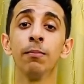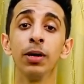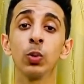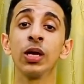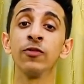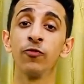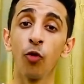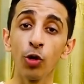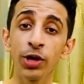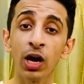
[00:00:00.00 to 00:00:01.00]
between
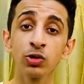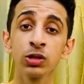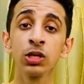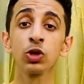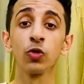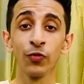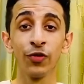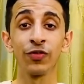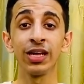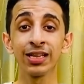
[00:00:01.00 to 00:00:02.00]
4000 to
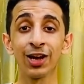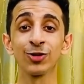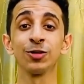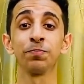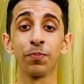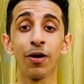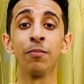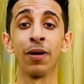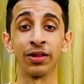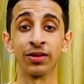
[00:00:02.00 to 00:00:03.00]
15000 per
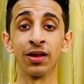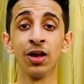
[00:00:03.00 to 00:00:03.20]
month,